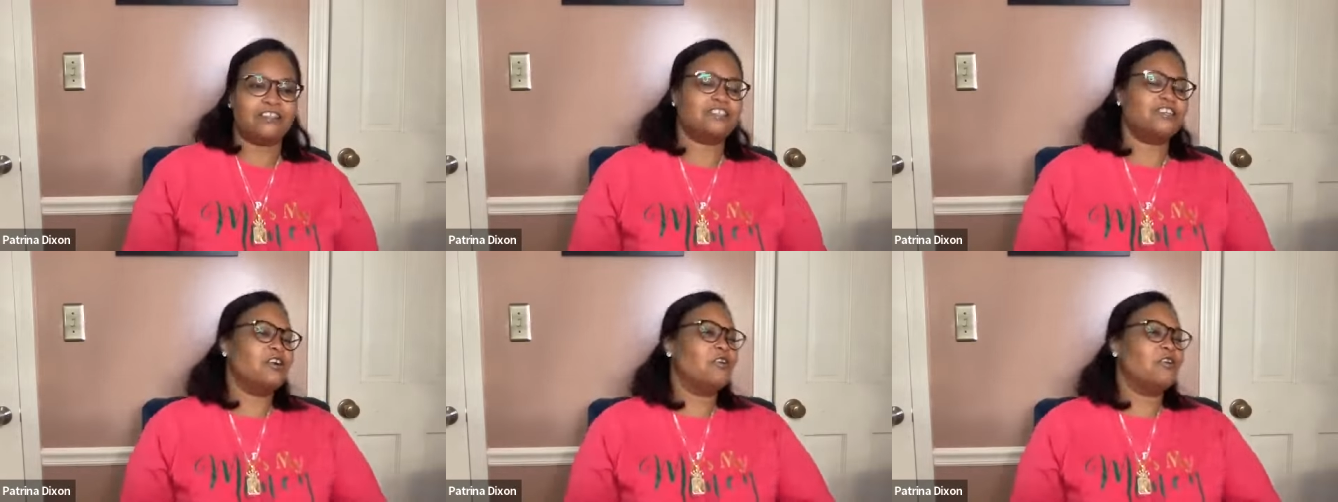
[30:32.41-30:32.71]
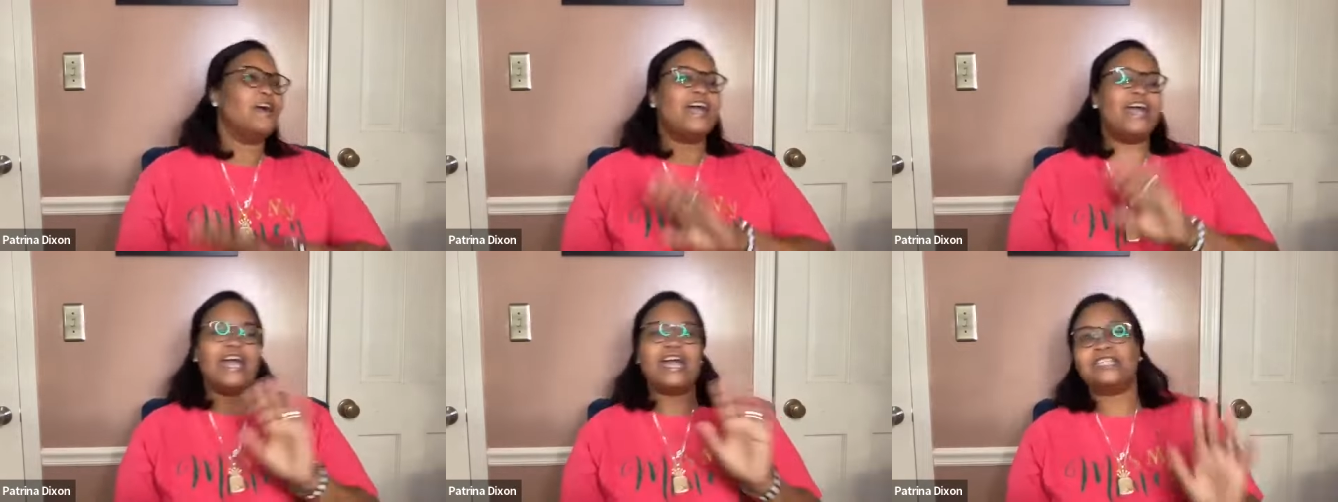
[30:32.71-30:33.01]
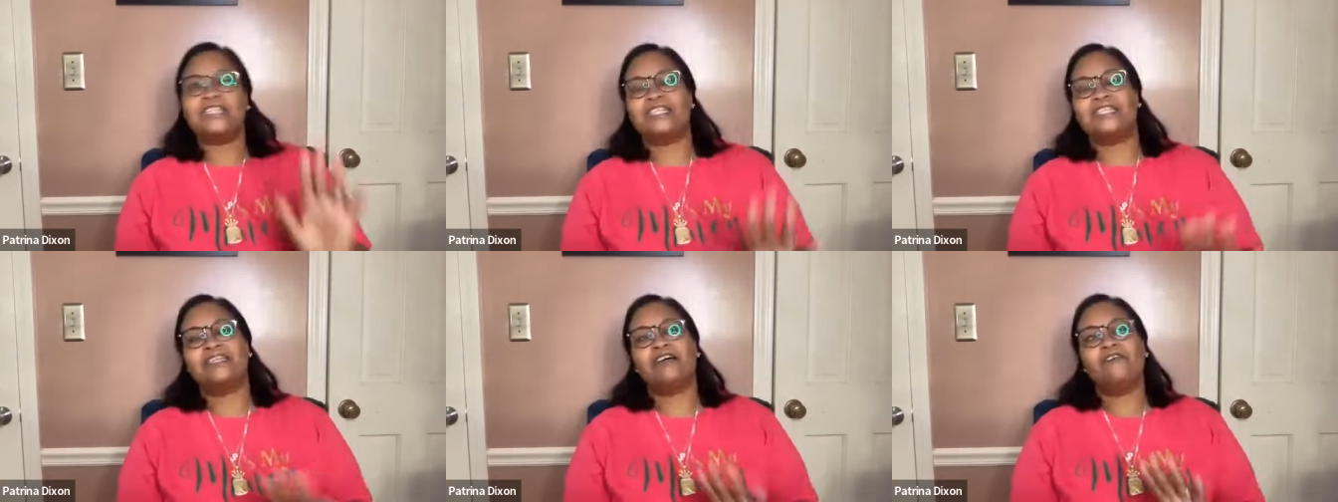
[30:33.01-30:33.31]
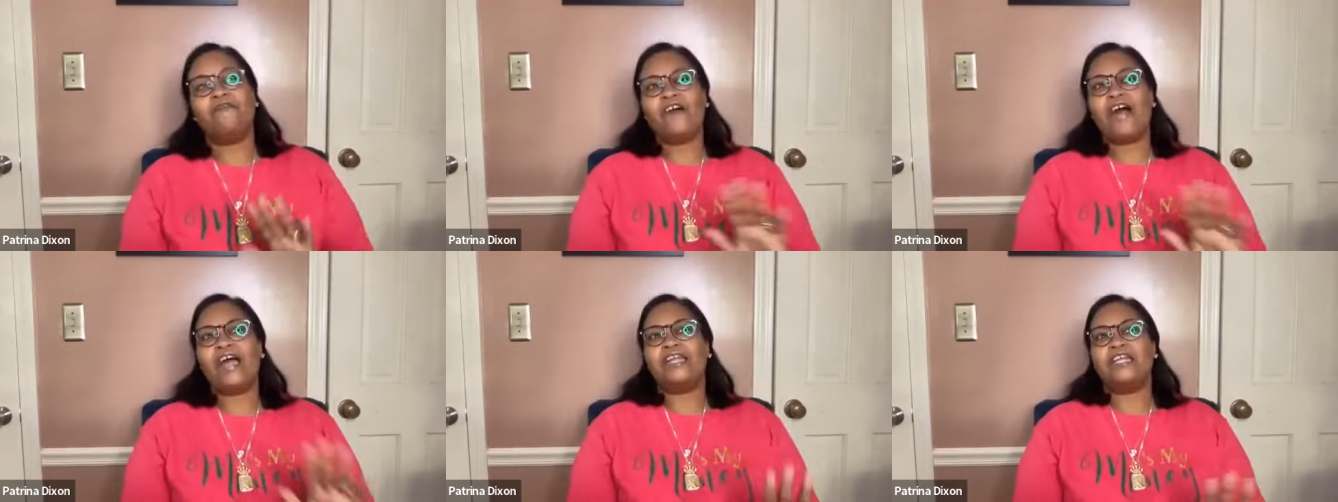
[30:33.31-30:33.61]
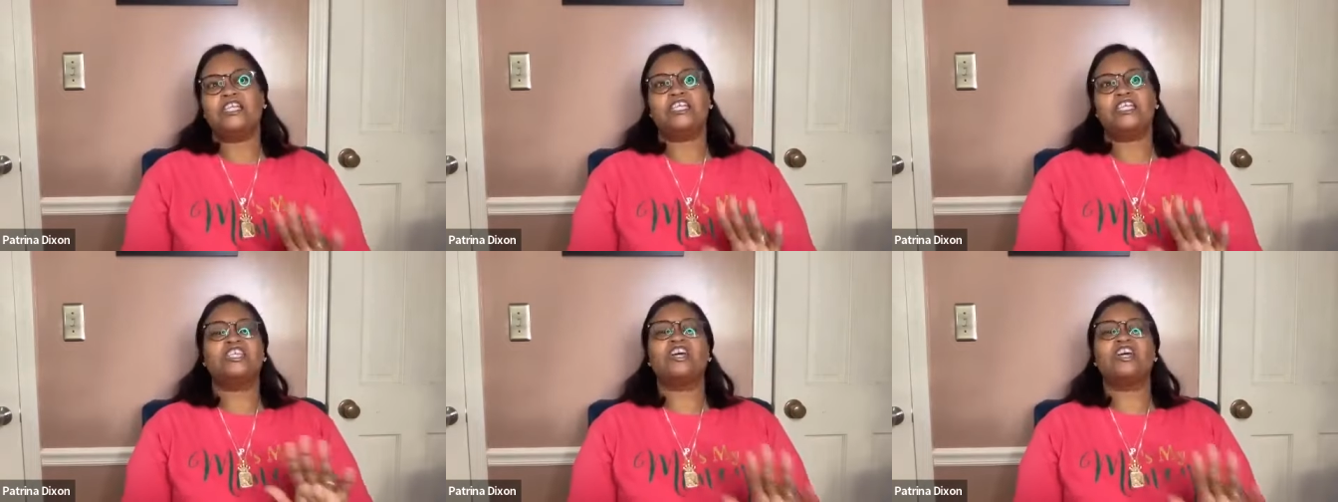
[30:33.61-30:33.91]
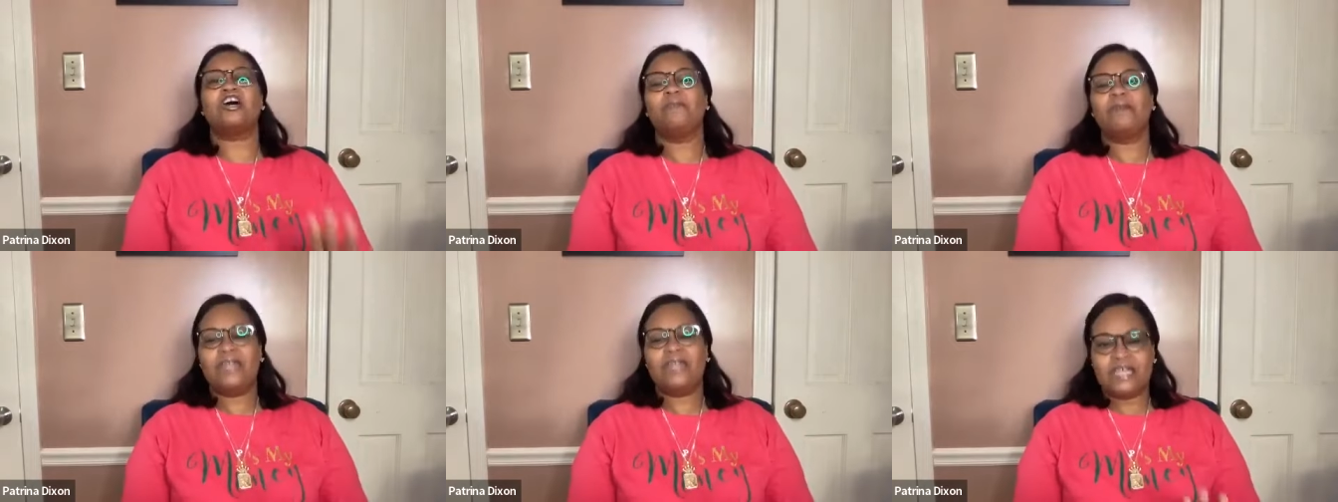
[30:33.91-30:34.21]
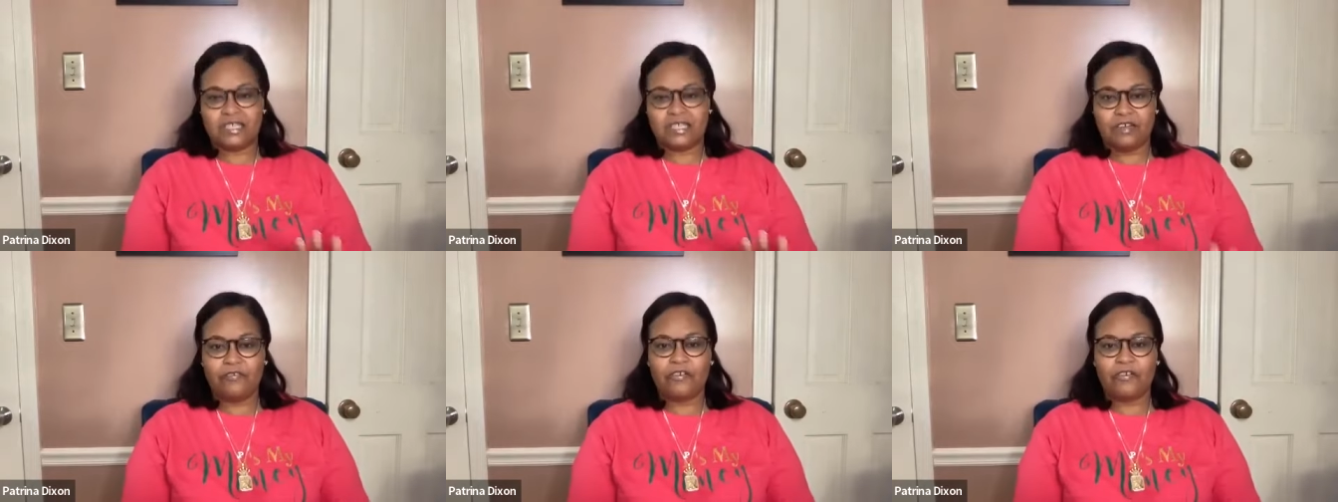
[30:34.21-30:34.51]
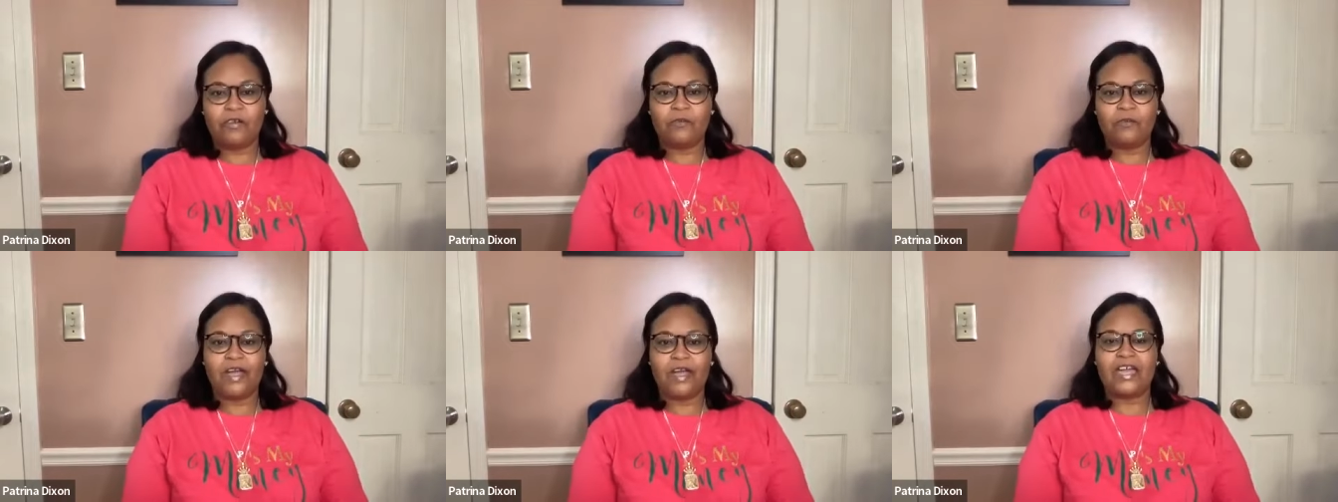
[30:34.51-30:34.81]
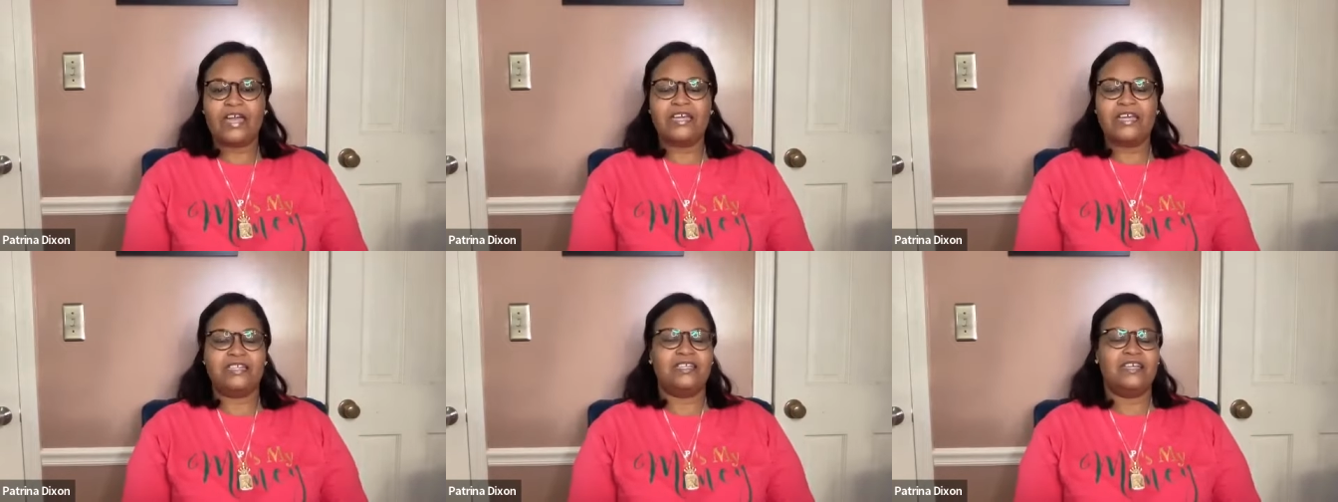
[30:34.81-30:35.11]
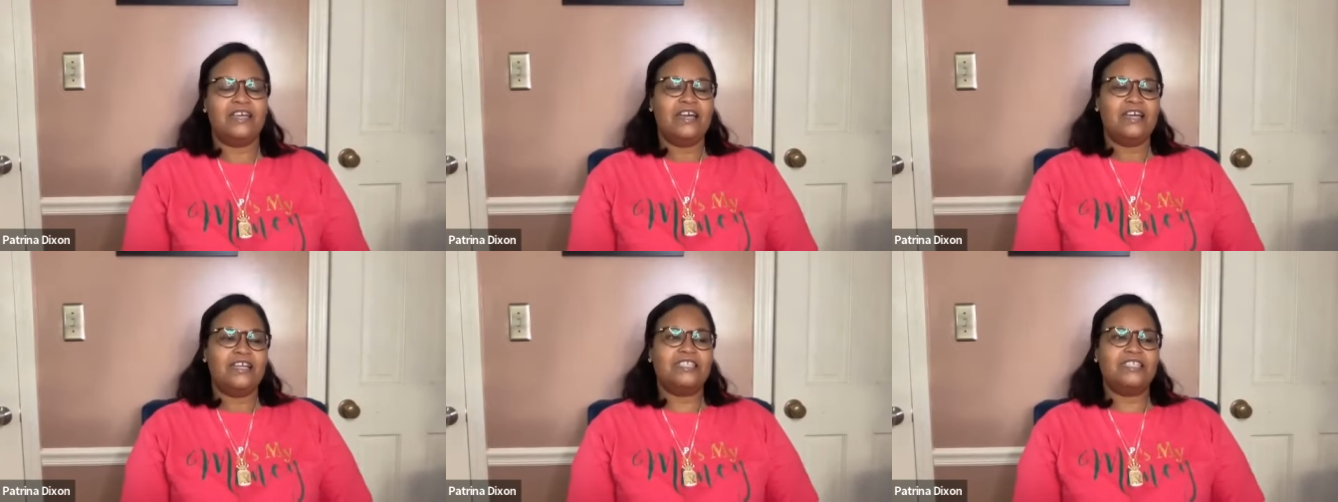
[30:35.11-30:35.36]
So it's defined in so many different ways.